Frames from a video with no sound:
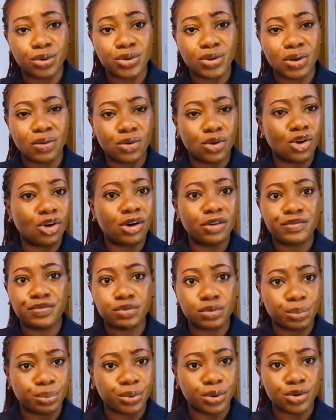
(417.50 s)
you
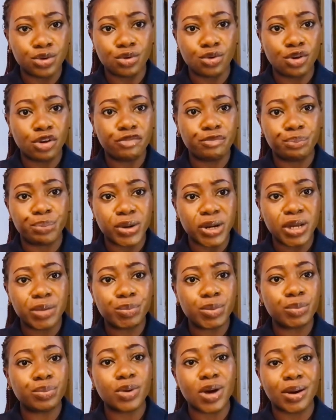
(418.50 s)
love bringing
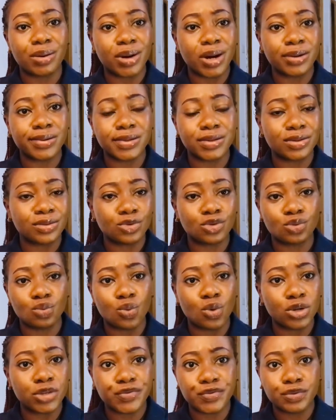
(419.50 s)
people around to
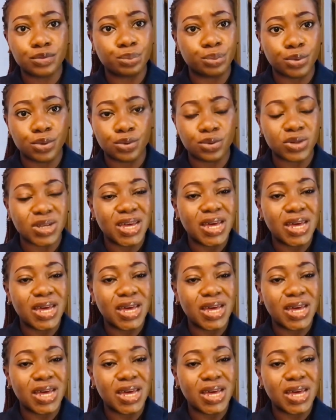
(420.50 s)
watch football.